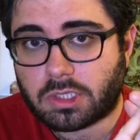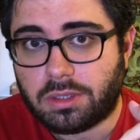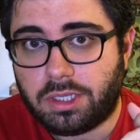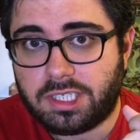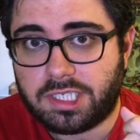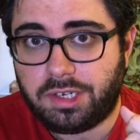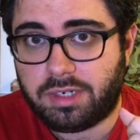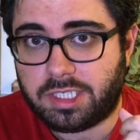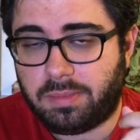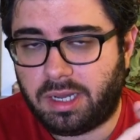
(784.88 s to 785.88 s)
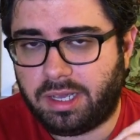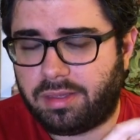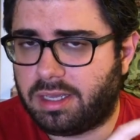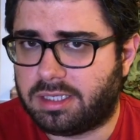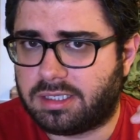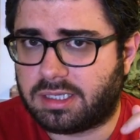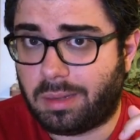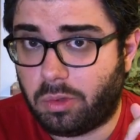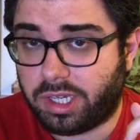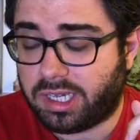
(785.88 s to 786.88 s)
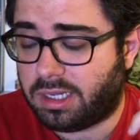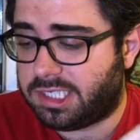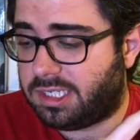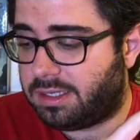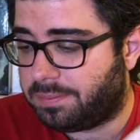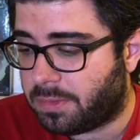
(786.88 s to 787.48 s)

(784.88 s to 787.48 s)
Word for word: there's a series by, I think it's Kabuki Kaiser,